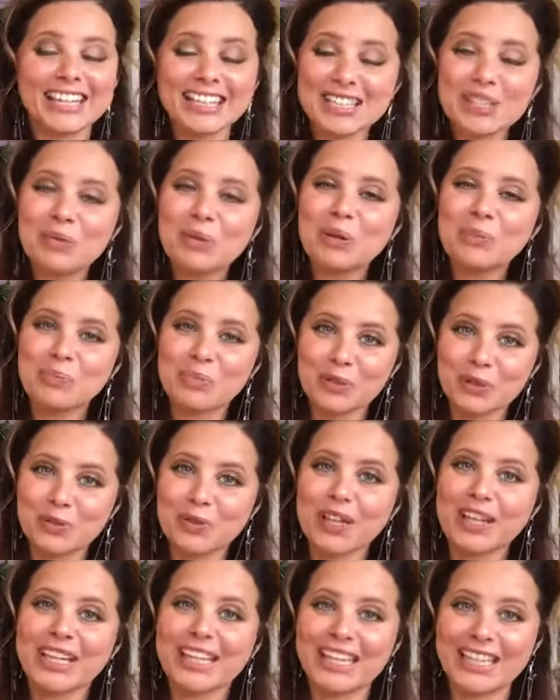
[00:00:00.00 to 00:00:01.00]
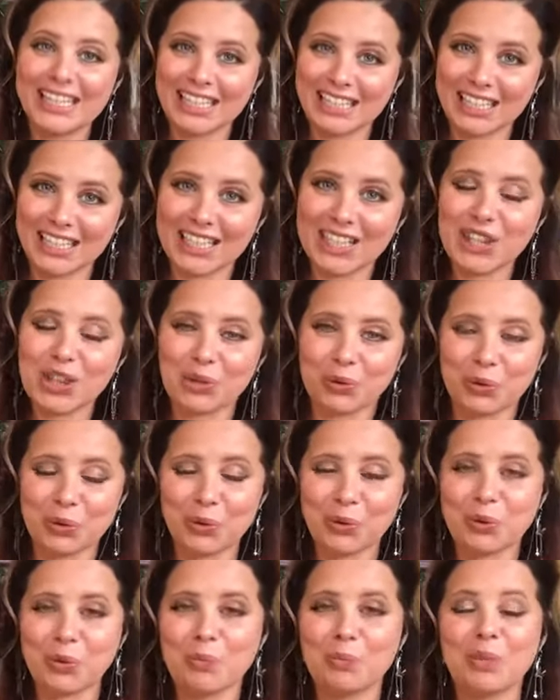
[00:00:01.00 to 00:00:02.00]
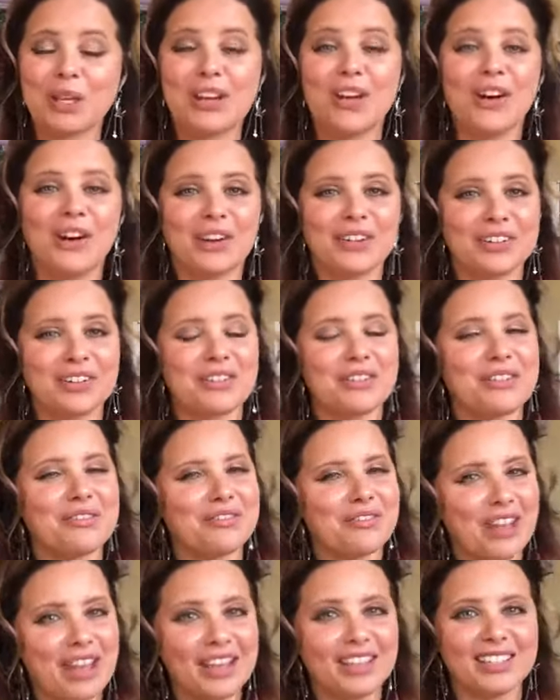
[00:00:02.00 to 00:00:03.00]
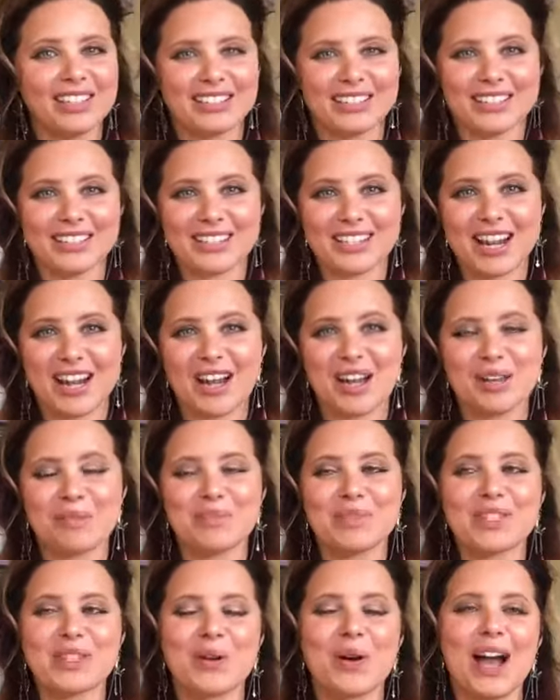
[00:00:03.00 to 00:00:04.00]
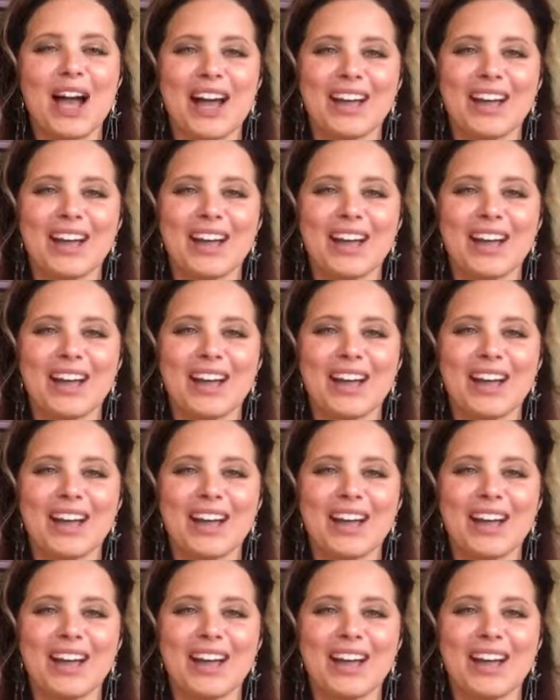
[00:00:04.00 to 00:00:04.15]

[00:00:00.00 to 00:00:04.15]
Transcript: and we're moving in through beyond the veil at this time.